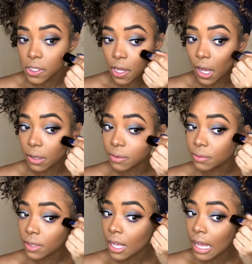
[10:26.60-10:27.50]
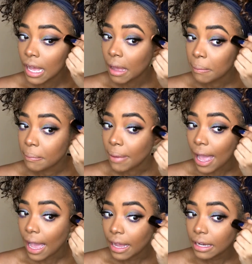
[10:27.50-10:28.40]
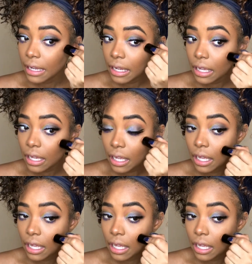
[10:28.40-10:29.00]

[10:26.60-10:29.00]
So, adding